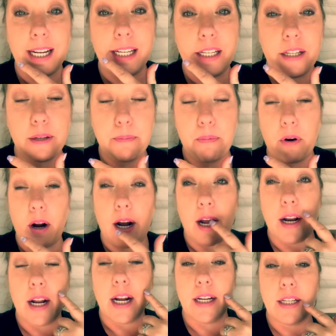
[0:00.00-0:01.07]
and
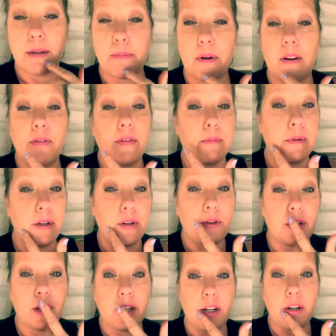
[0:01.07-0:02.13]
spread and spread from tooth
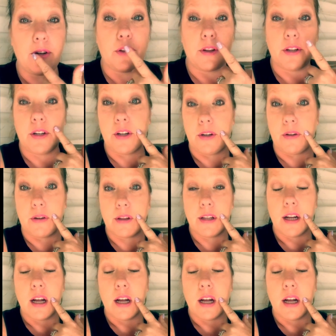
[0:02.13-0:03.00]
to tooth to tooth.